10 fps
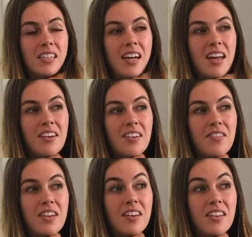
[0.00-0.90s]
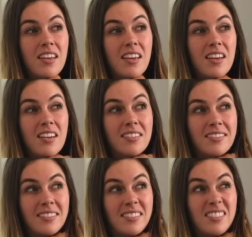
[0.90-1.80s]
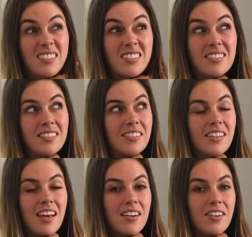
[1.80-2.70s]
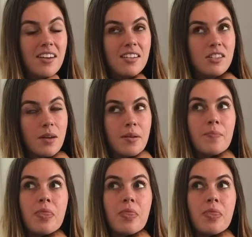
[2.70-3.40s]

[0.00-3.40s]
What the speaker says: I don't know how to describe it.